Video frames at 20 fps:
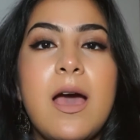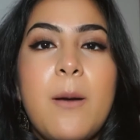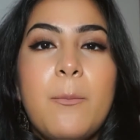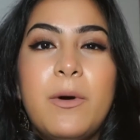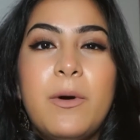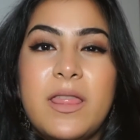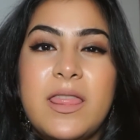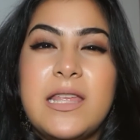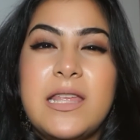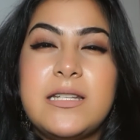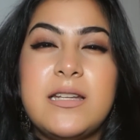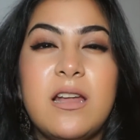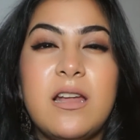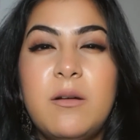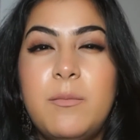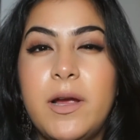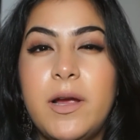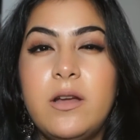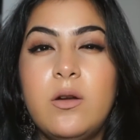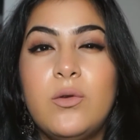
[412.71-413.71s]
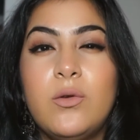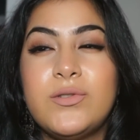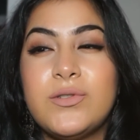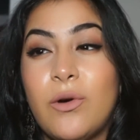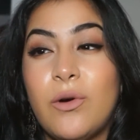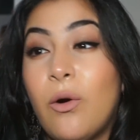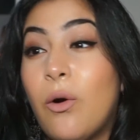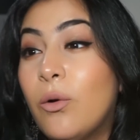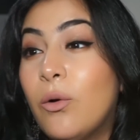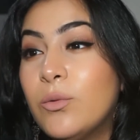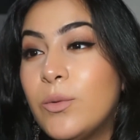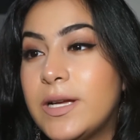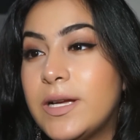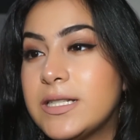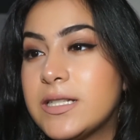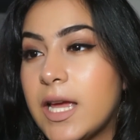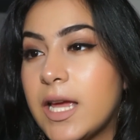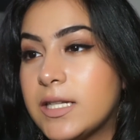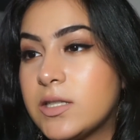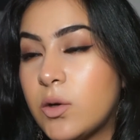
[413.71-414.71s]
But the side of my nose
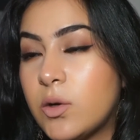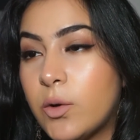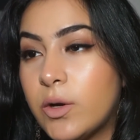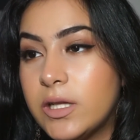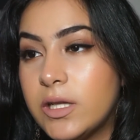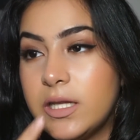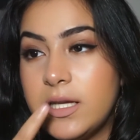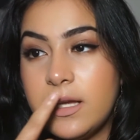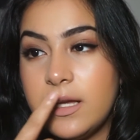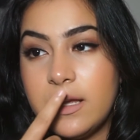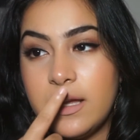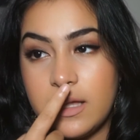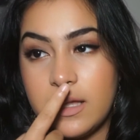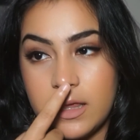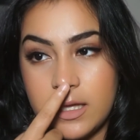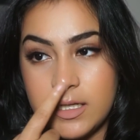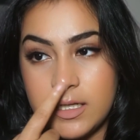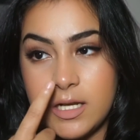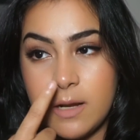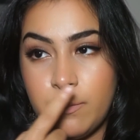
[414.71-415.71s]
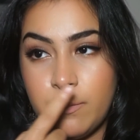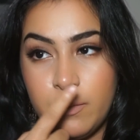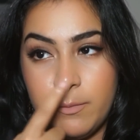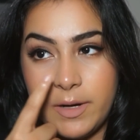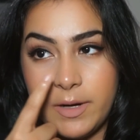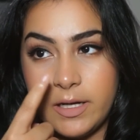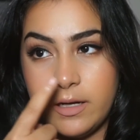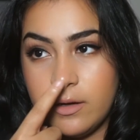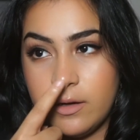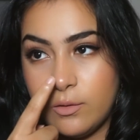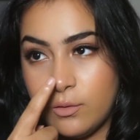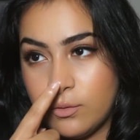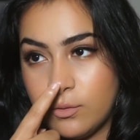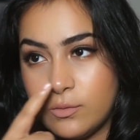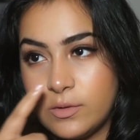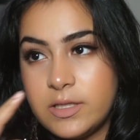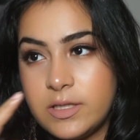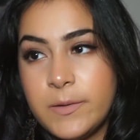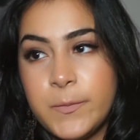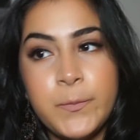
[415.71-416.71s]
always gets oily, the tip of my
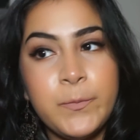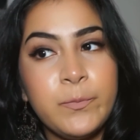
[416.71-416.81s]
nose.